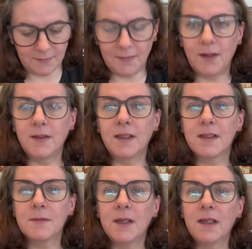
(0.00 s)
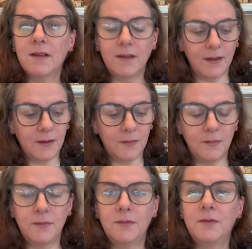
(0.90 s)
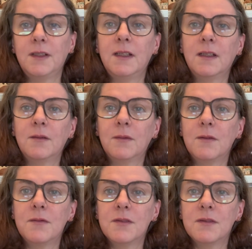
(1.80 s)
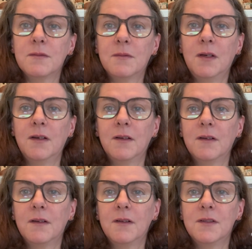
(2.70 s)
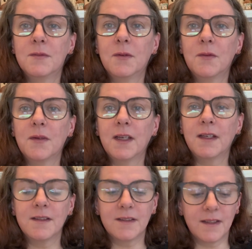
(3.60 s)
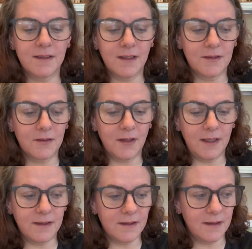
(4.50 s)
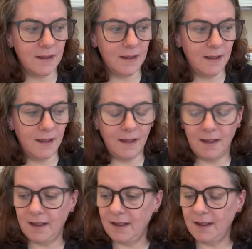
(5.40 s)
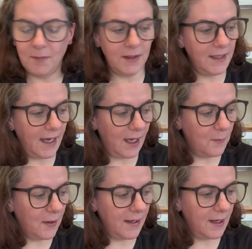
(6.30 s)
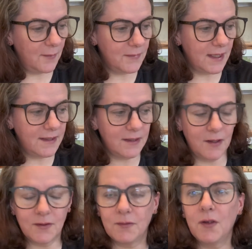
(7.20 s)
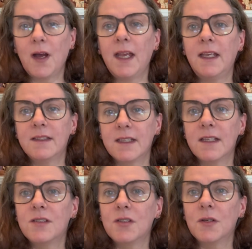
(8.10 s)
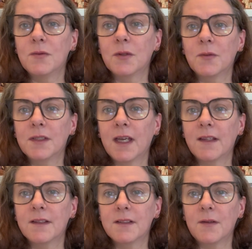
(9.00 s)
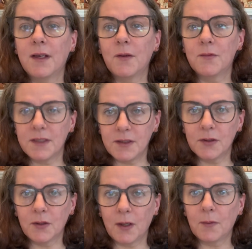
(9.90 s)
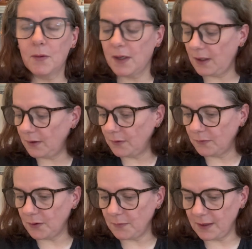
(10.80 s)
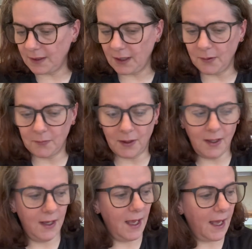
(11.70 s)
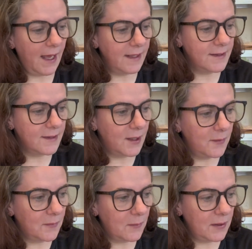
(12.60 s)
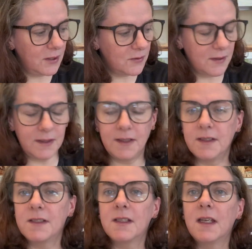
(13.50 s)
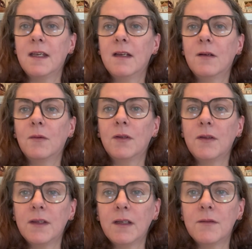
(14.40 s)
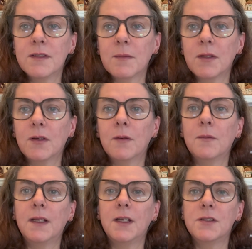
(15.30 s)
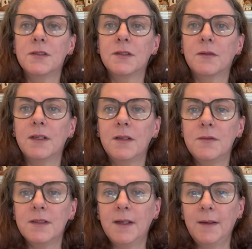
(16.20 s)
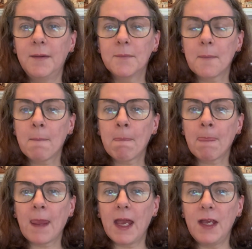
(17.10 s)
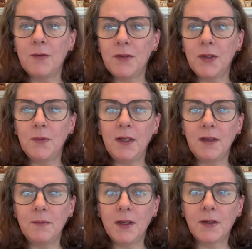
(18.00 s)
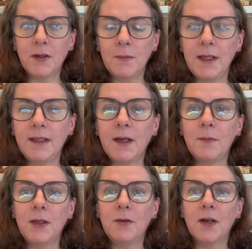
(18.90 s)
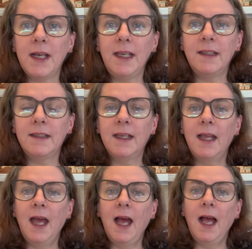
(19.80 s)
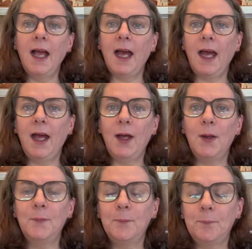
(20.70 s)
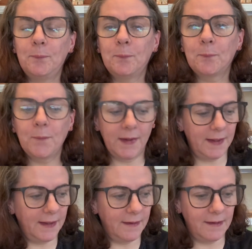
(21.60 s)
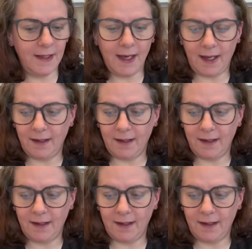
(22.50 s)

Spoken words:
I think that's me. I like fiddling with small things. That sounds great, doesn't it? But yeah, my test tiles, I've got 8 test tubes altogether, so that obviously took up quite a lot of room in the kiln. And I'd be interested to see what you think of some of the combinations on those. If you leave me a comment, that'd be great. Yeah.